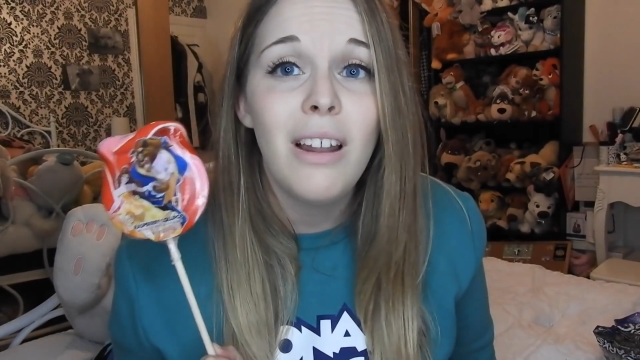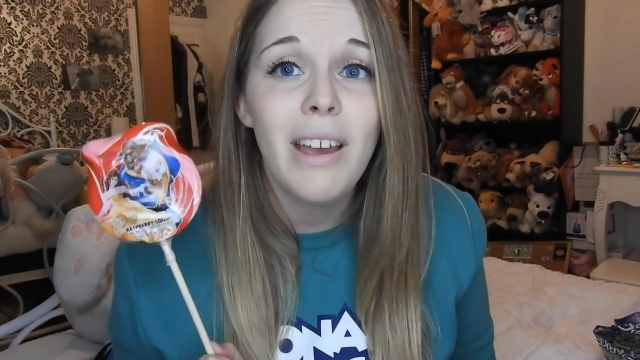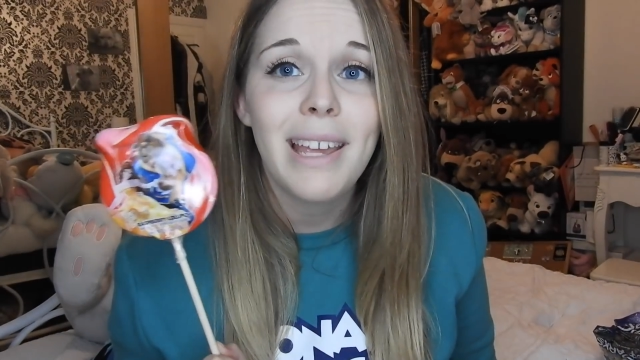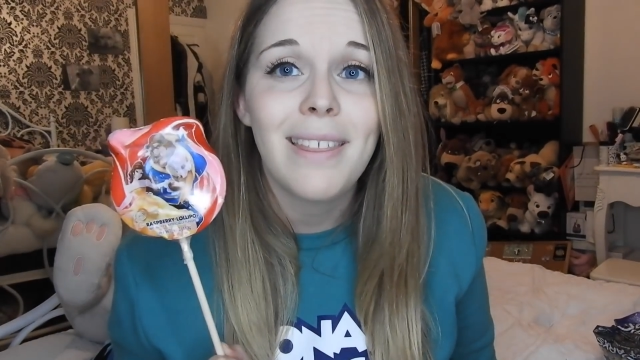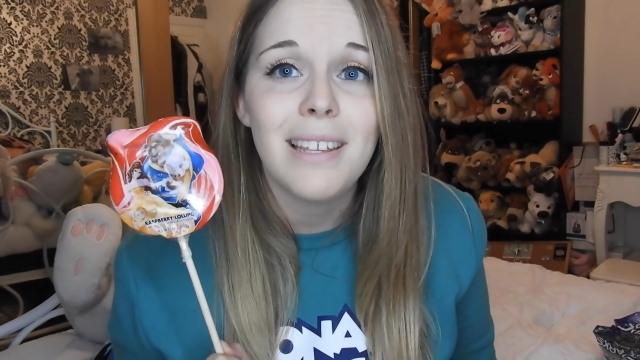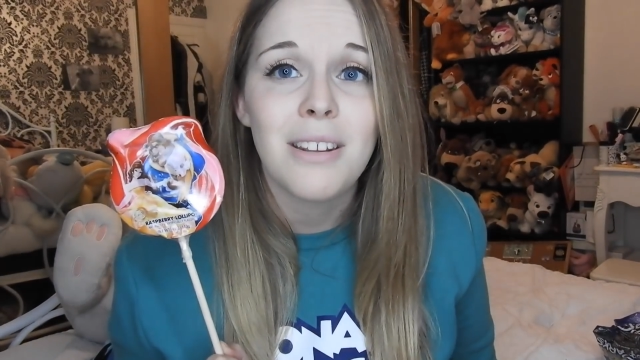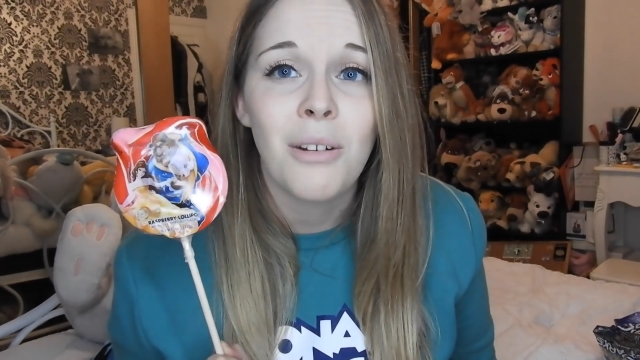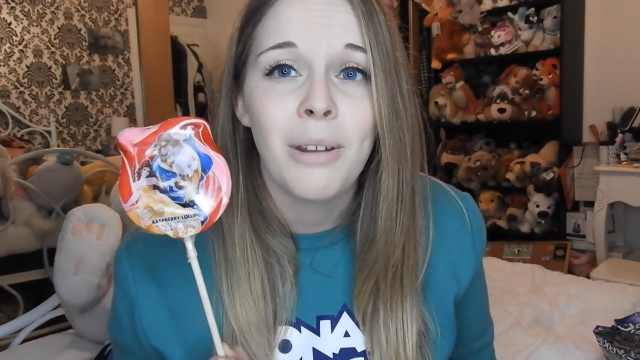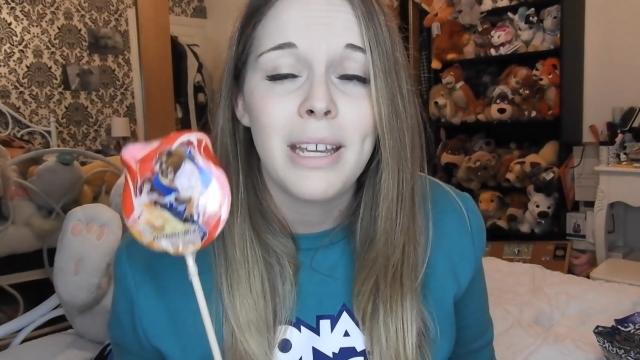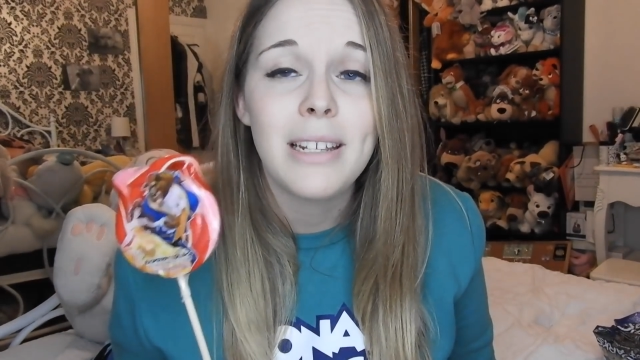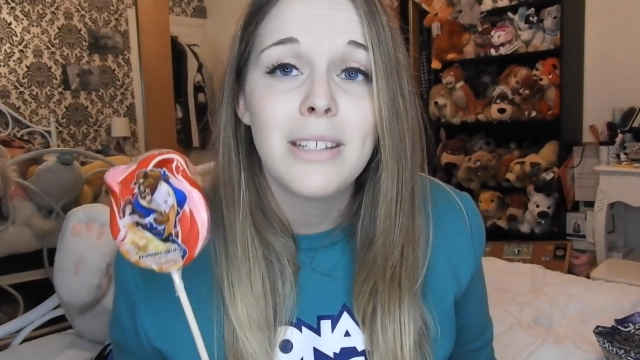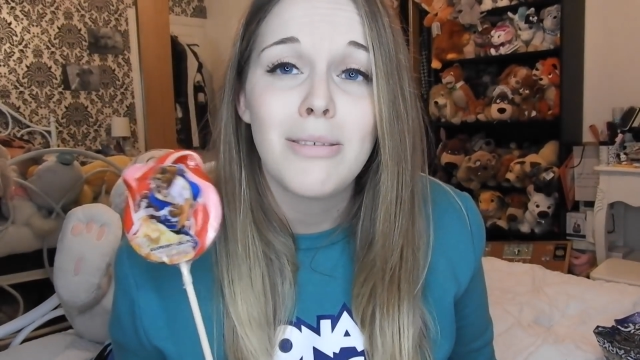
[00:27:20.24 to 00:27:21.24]
like these
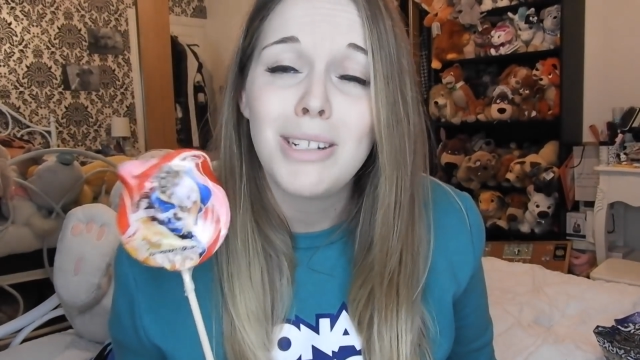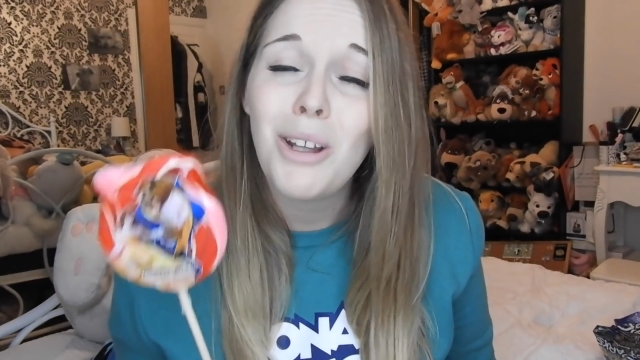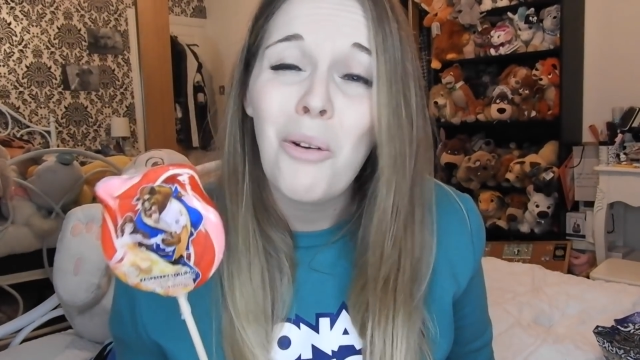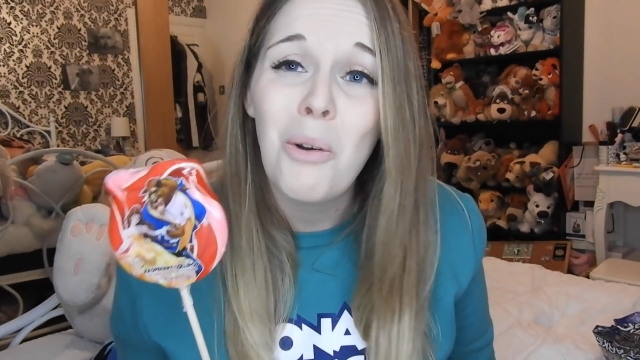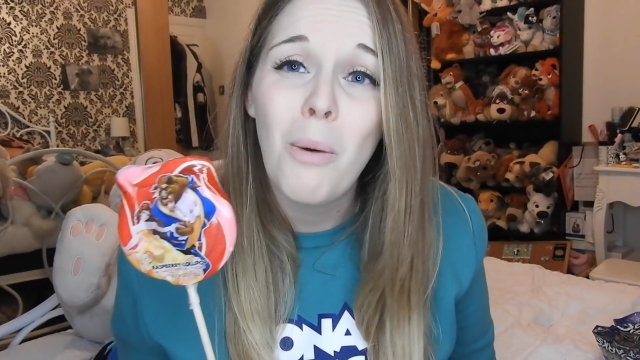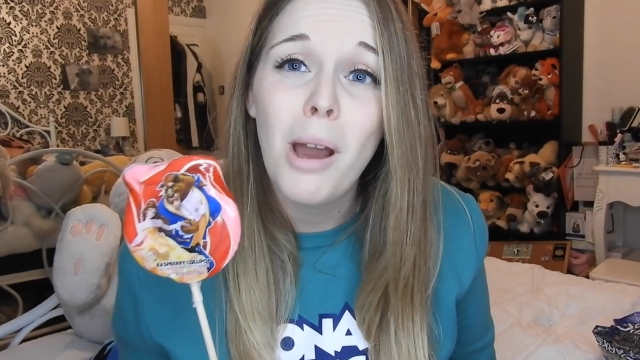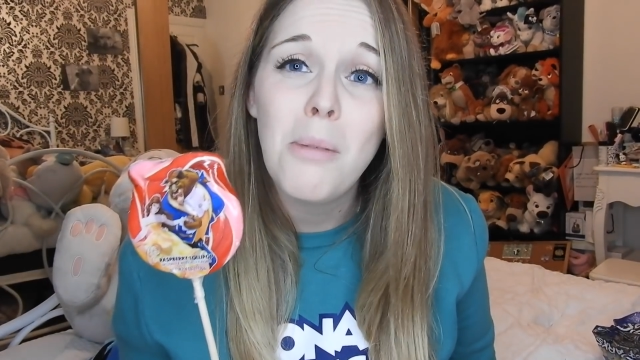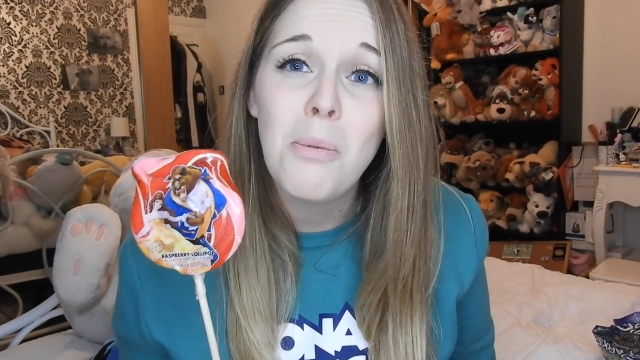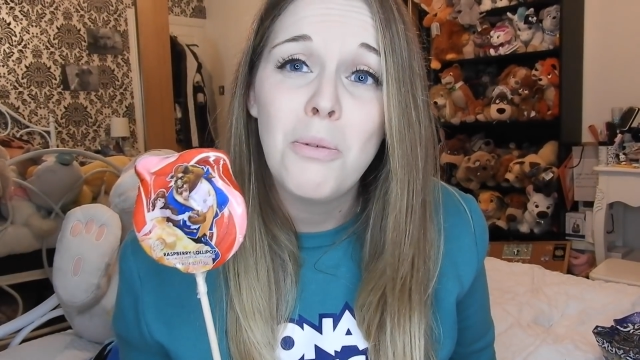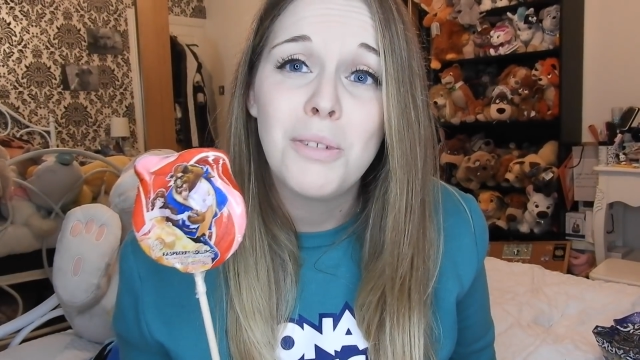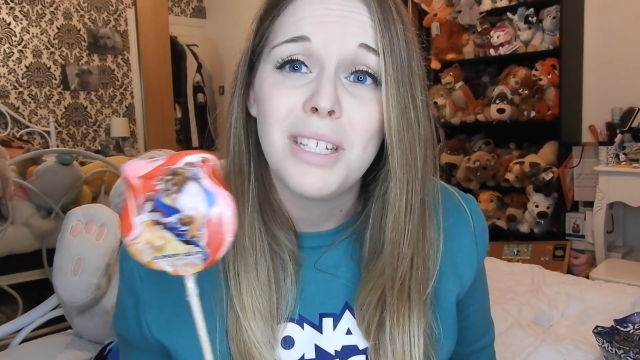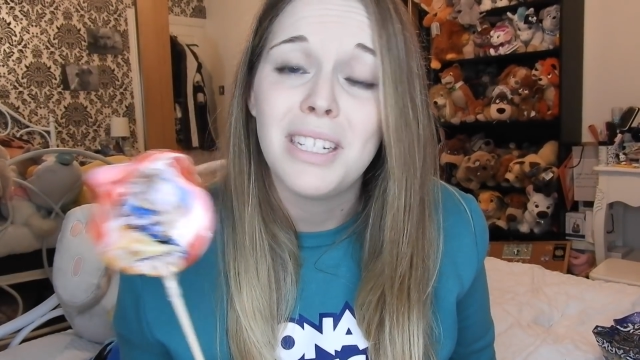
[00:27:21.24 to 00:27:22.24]
lollies, so I don't know why I
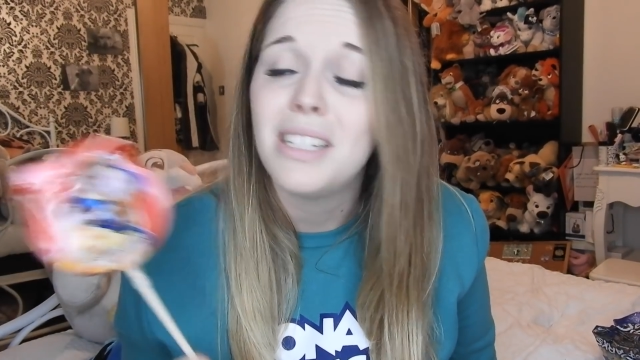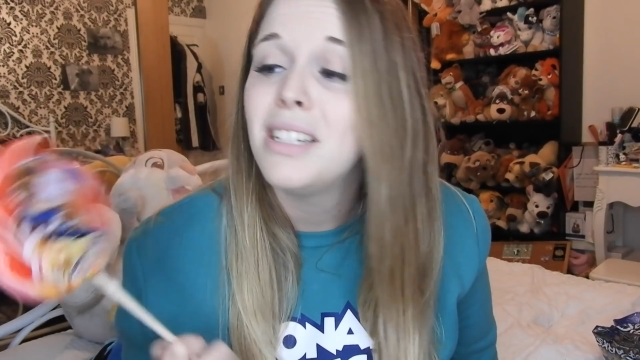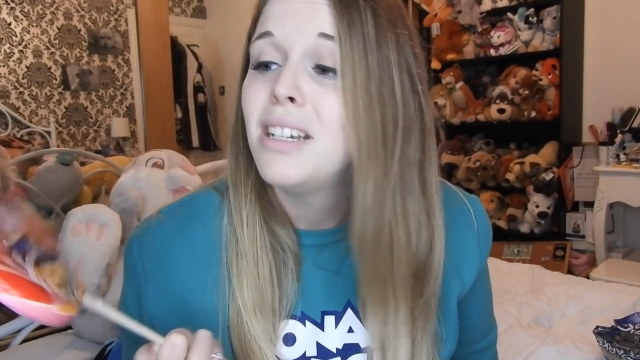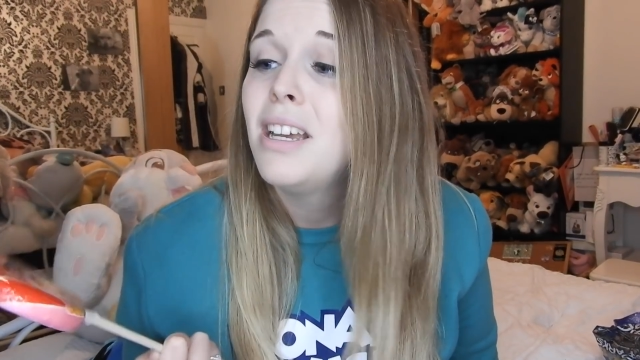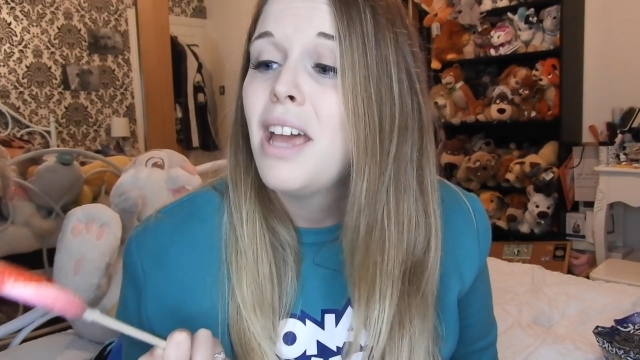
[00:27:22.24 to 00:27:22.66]
bought it.